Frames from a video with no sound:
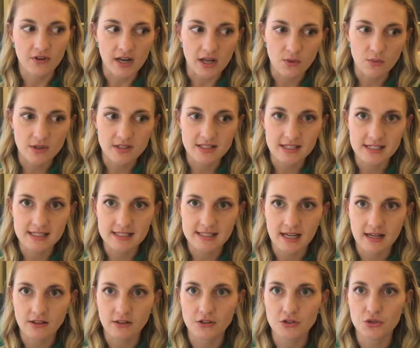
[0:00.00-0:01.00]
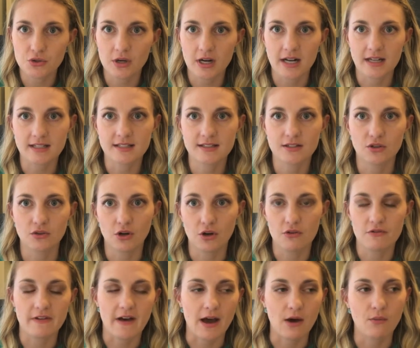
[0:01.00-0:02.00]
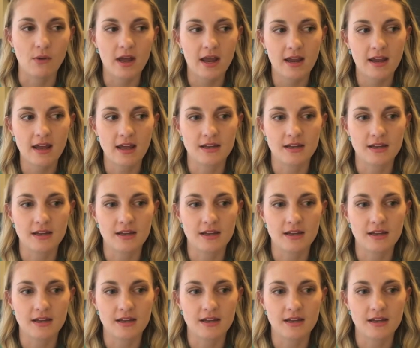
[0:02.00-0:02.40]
and I wasn't exactly sure how to still go that way.